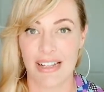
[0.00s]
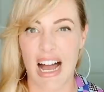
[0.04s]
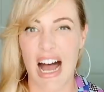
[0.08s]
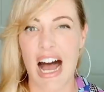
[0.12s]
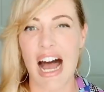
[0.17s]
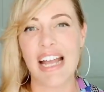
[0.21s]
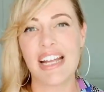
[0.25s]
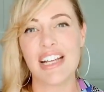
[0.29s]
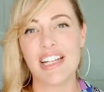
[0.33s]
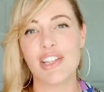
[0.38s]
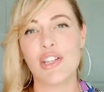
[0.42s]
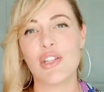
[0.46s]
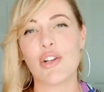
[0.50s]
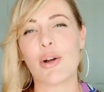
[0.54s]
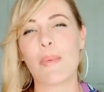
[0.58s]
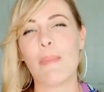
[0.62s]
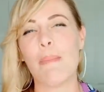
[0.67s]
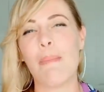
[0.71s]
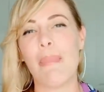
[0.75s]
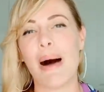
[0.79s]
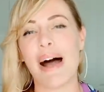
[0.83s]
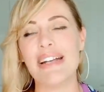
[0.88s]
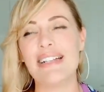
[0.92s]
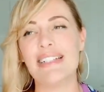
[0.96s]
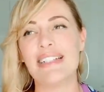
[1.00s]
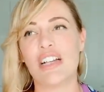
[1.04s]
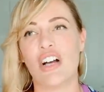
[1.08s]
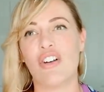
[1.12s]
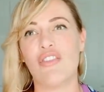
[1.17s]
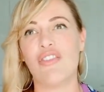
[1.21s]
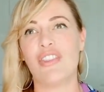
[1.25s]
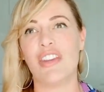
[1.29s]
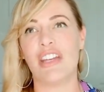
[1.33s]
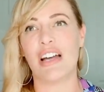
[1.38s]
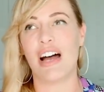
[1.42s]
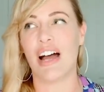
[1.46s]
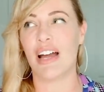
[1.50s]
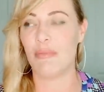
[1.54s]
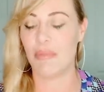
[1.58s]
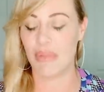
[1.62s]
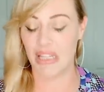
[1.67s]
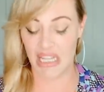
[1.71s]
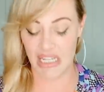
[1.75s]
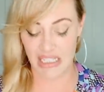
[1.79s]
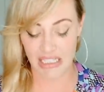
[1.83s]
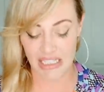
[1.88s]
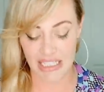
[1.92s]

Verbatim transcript: I can look myself in the eye and be like,